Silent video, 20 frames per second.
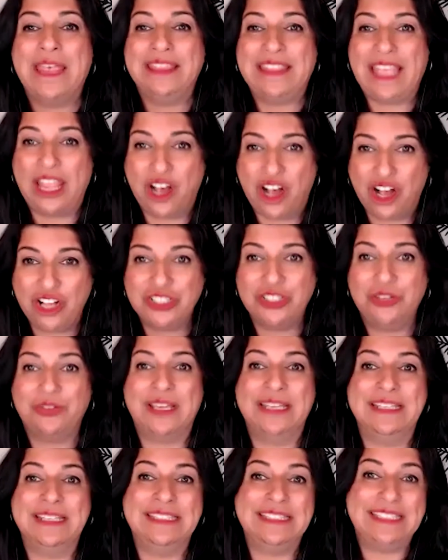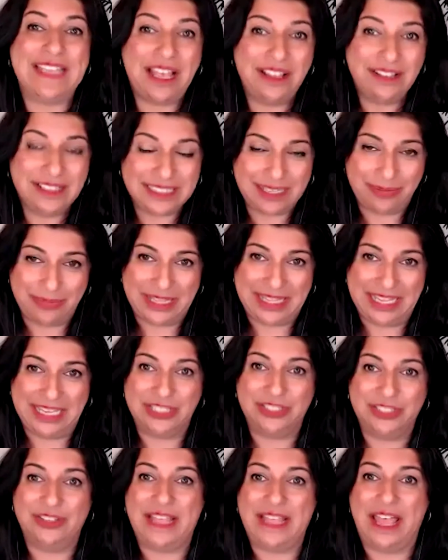they also can sell some of
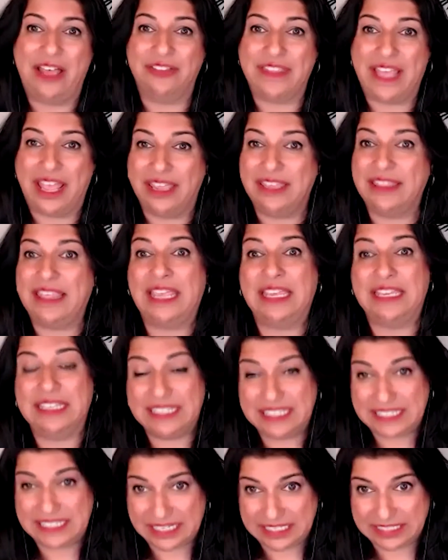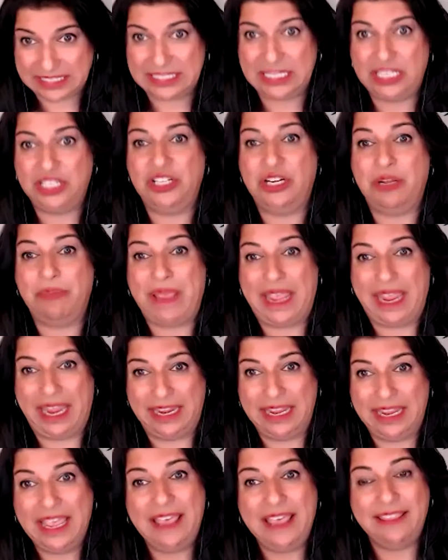this so that they can continue to
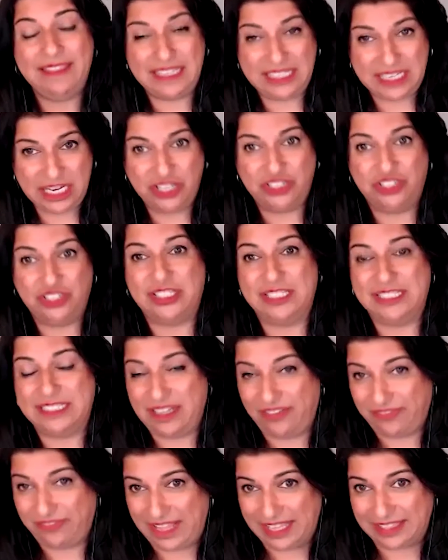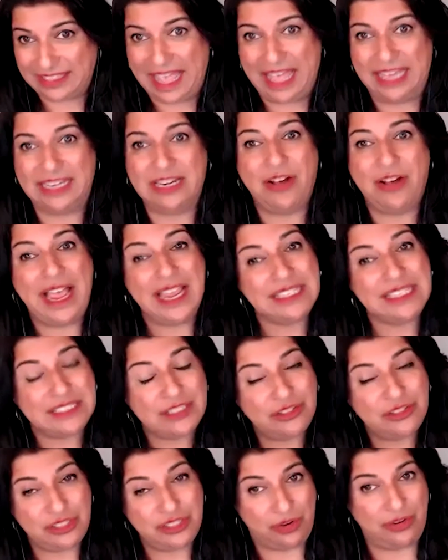pay the teachers and stuff like that. Now I
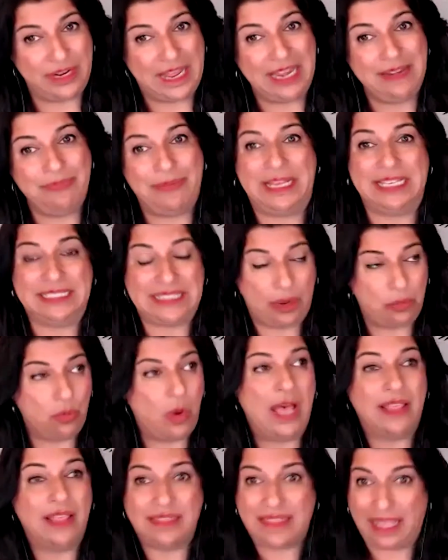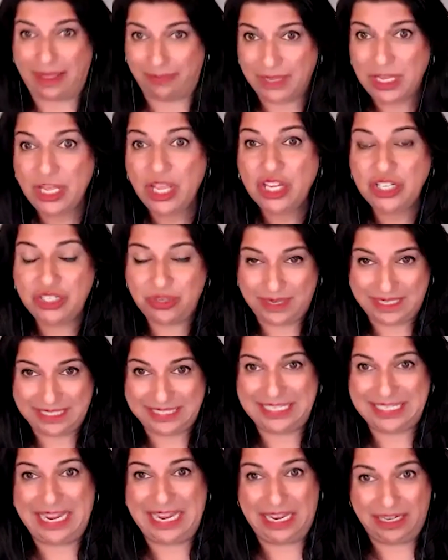still donate because I want them to
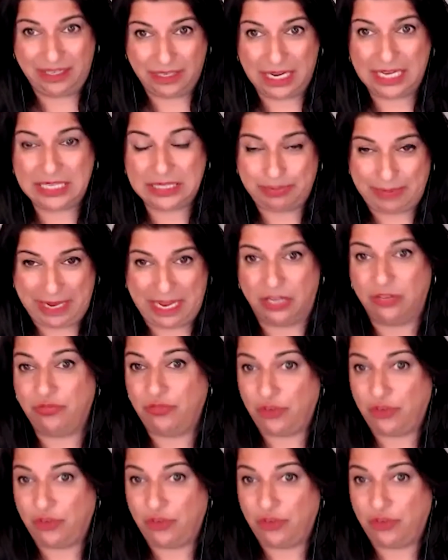expand expand